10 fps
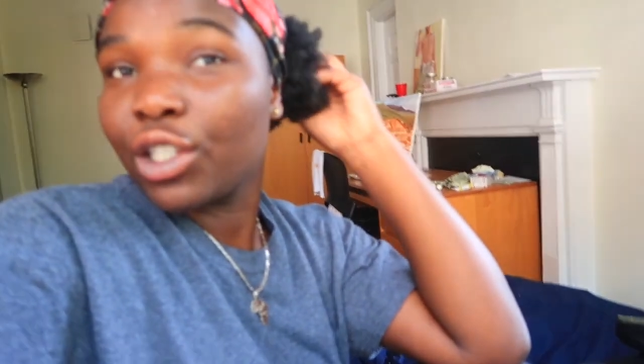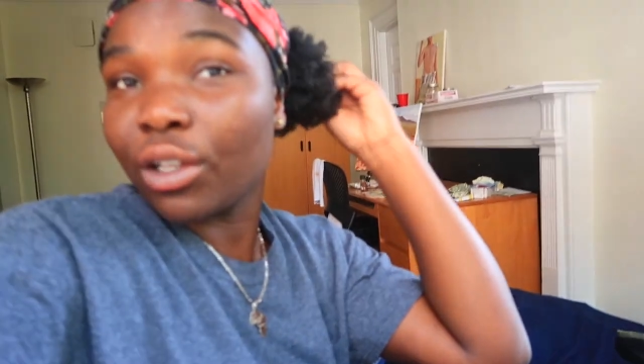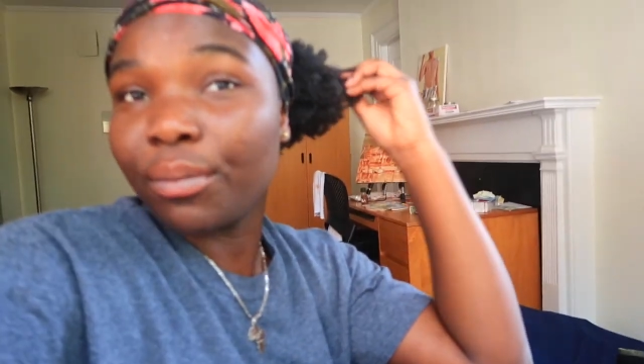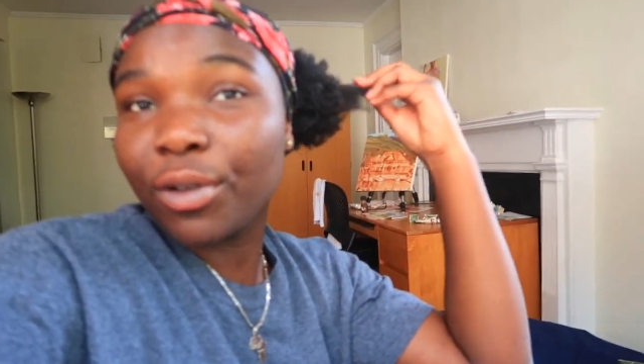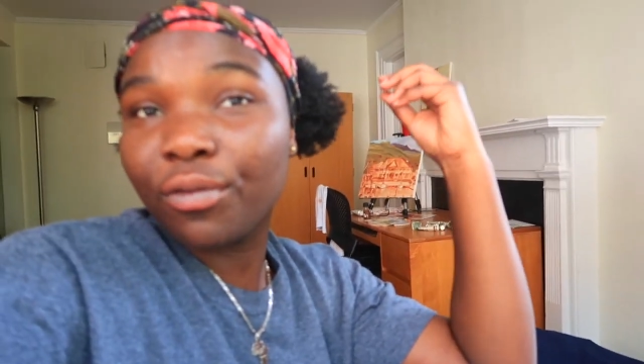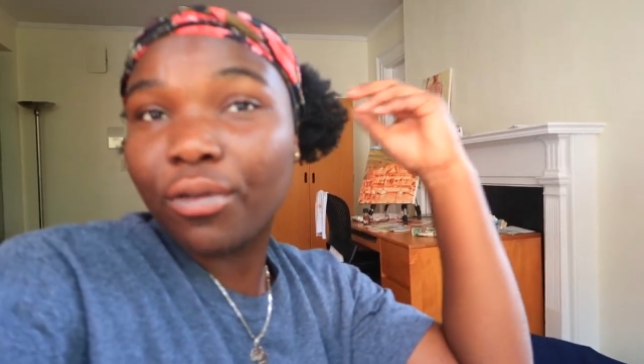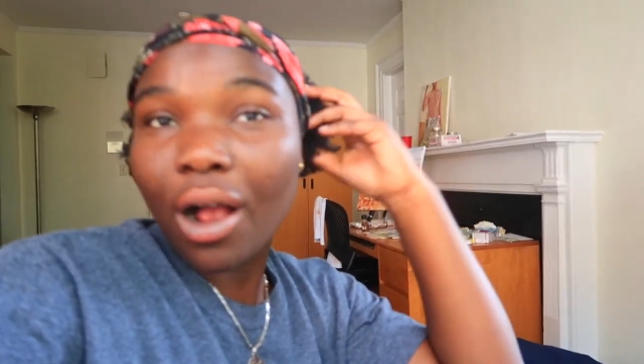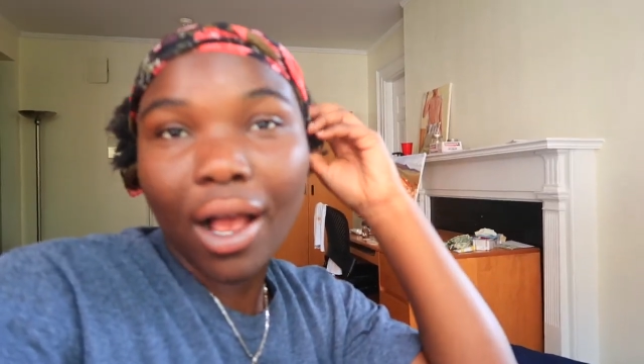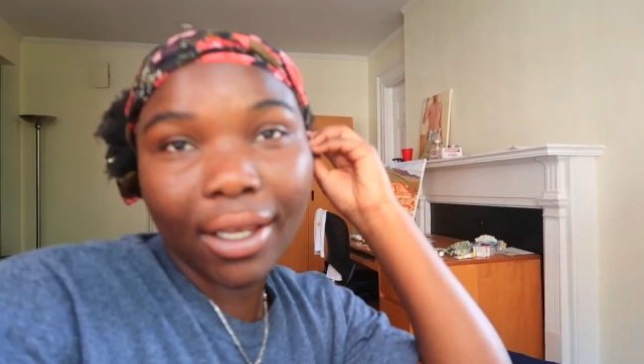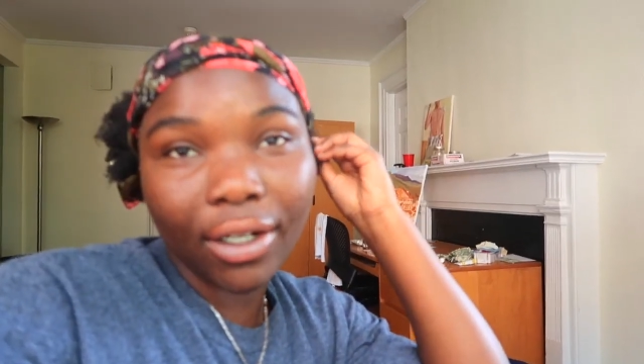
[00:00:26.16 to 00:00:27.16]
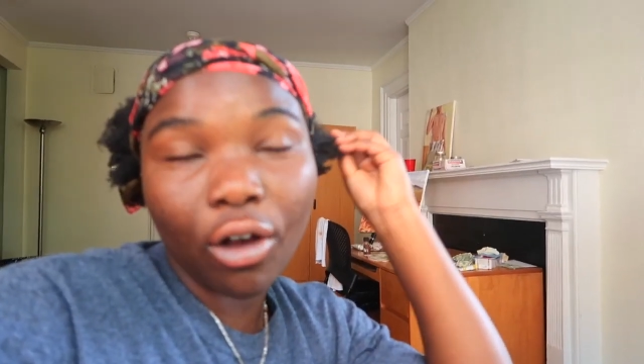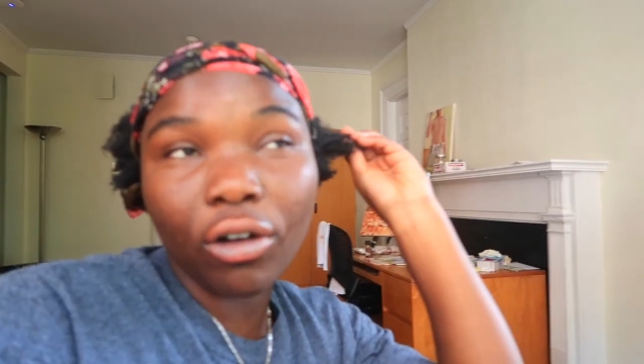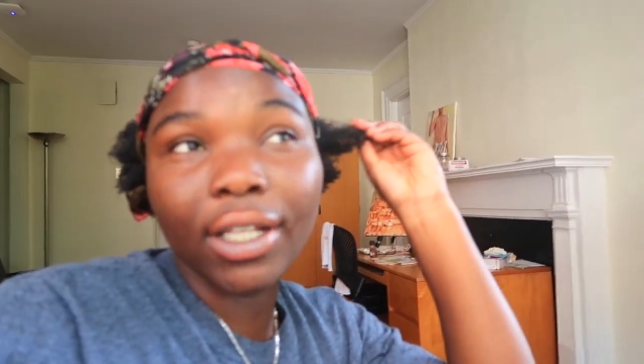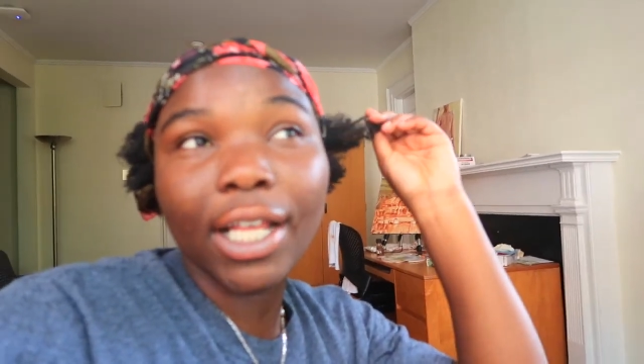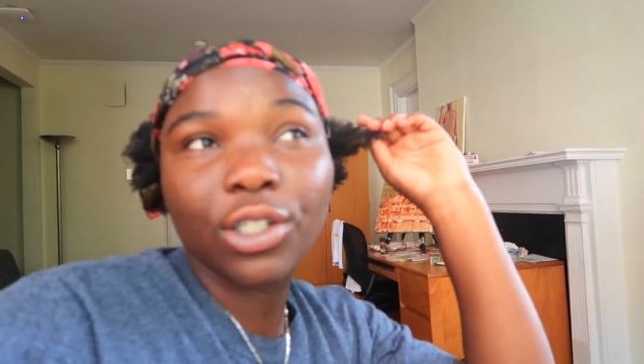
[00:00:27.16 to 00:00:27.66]
So I'm gonna be rocking the
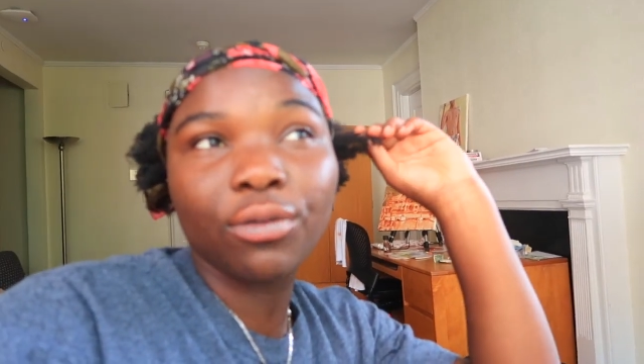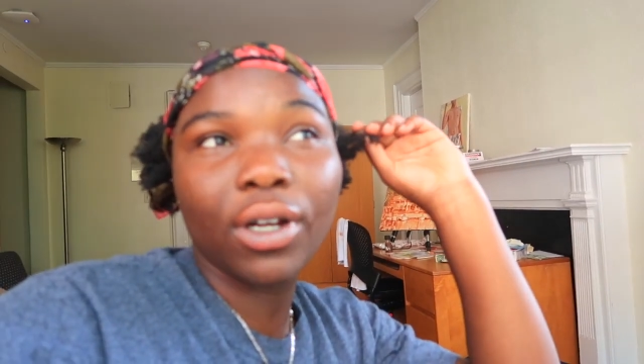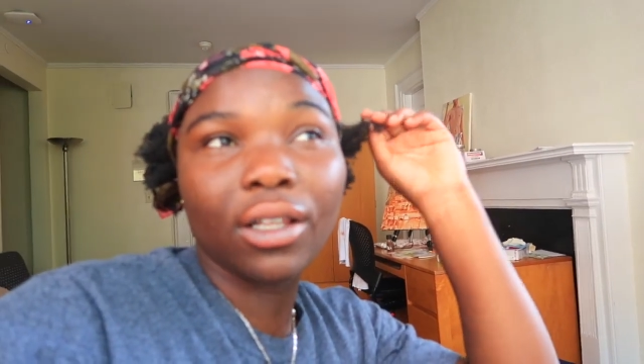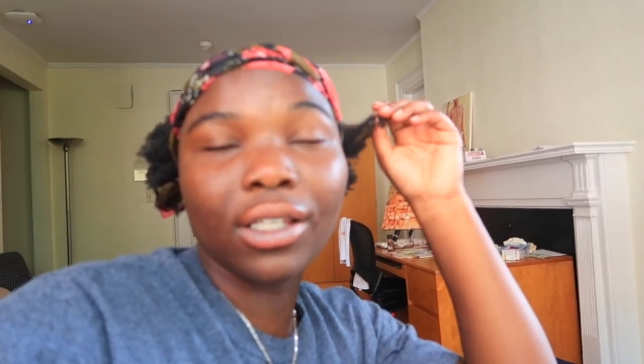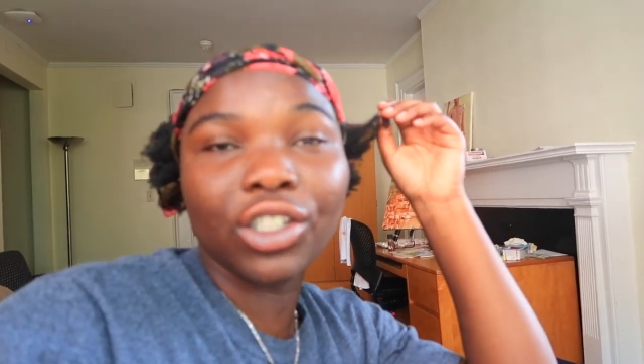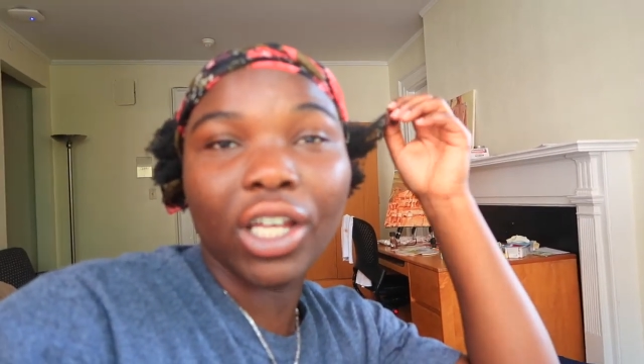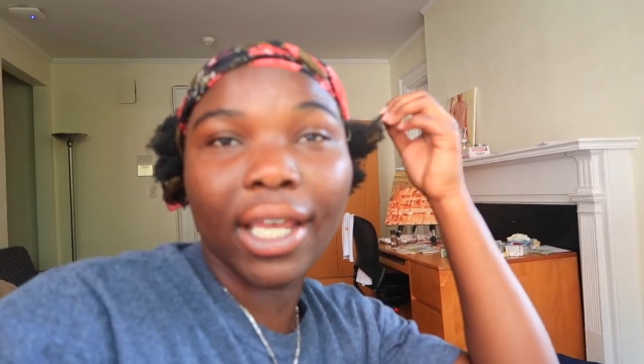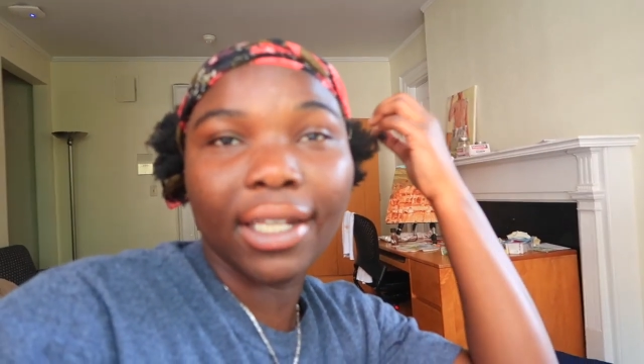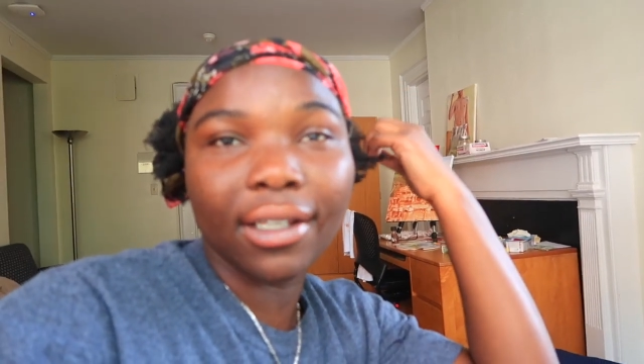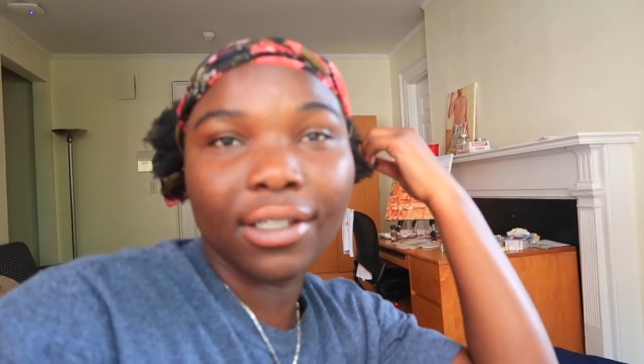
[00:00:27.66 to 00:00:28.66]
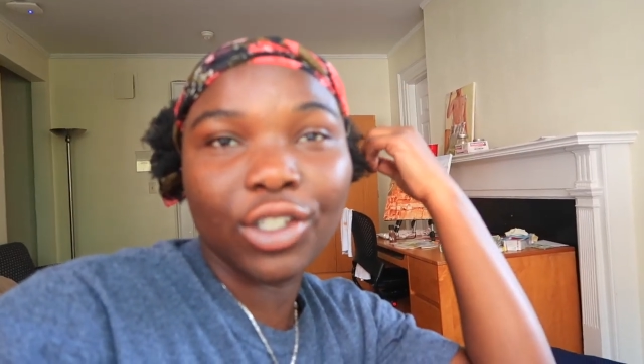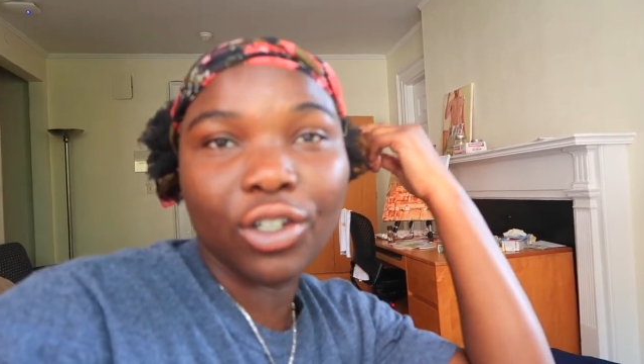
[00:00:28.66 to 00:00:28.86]
all natural in China.